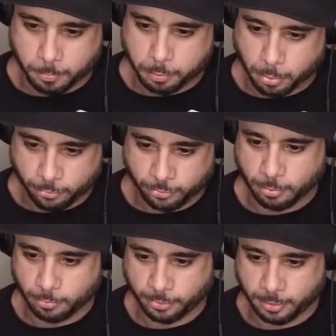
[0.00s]
pro
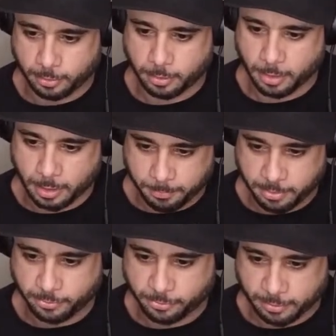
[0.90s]
shows and
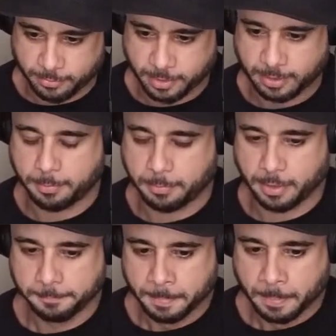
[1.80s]
Olympias and stuff like that.
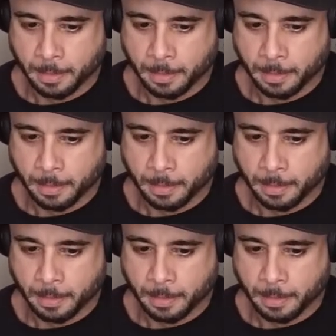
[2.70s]
But,